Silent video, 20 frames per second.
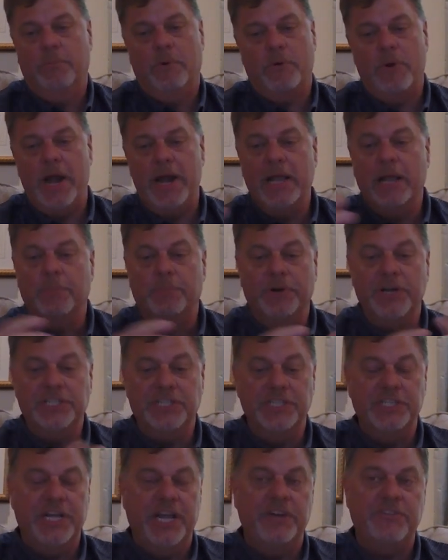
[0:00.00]
creating a
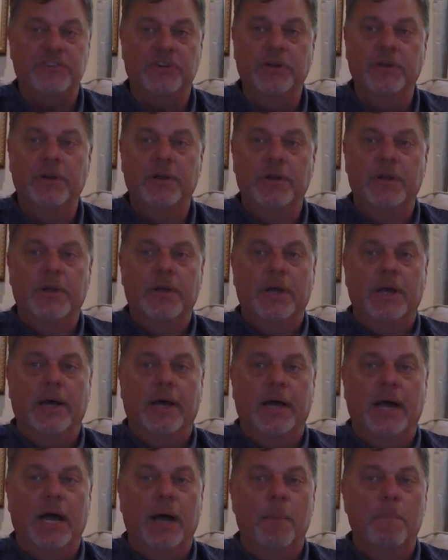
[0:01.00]
presentation,
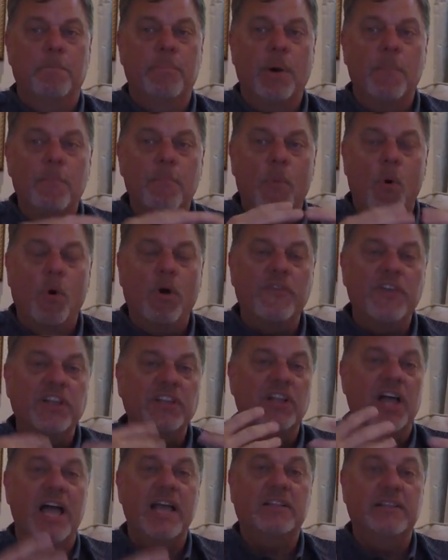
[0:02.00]
but more
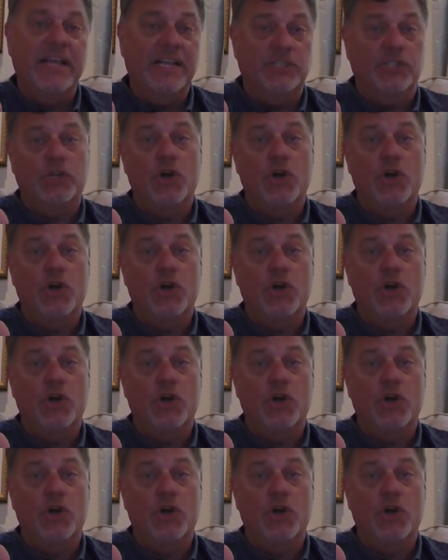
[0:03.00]
than likely it's